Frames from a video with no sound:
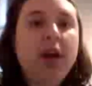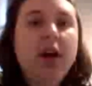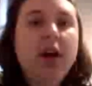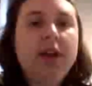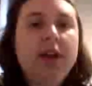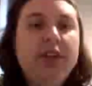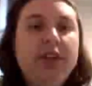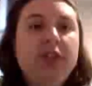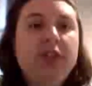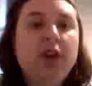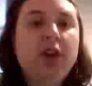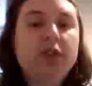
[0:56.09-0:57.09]
The Tenth
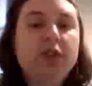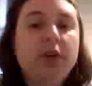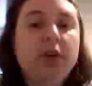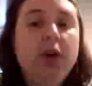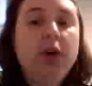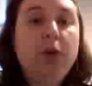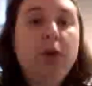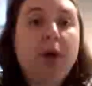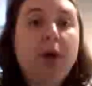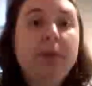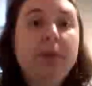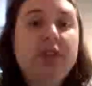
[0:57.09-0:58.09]
Doctor, who
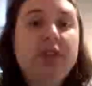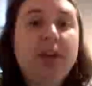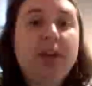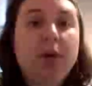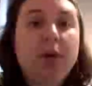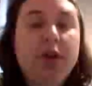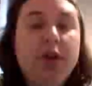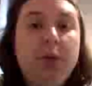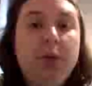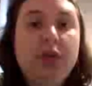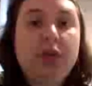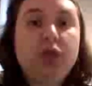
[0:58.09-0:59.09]
promised to take Martha on one
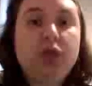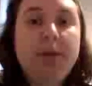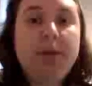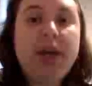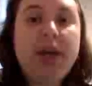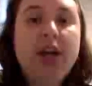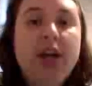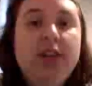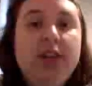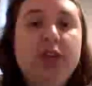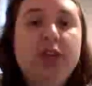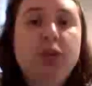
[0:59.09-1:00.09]
trip, takes her
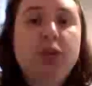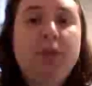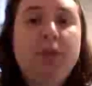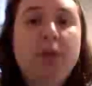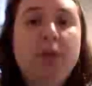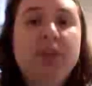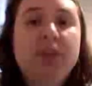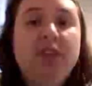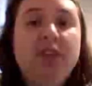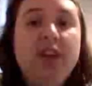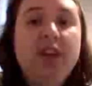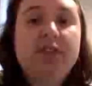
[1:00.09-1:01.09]
to a performance of
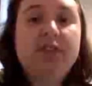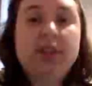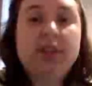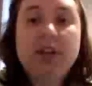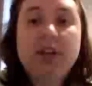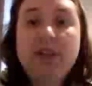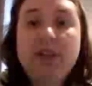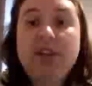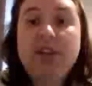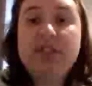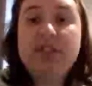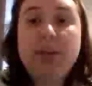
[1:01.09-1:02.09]
Love's
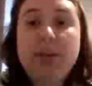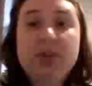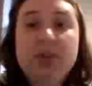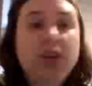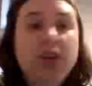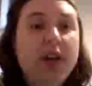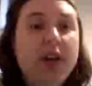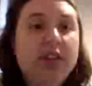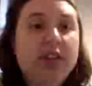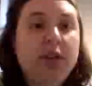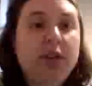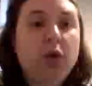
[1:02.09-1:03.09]
Labour's Lost at the
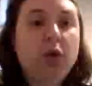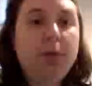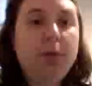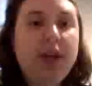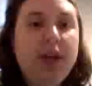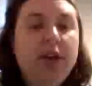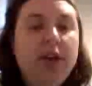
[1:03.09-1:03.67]
Globe Theatre in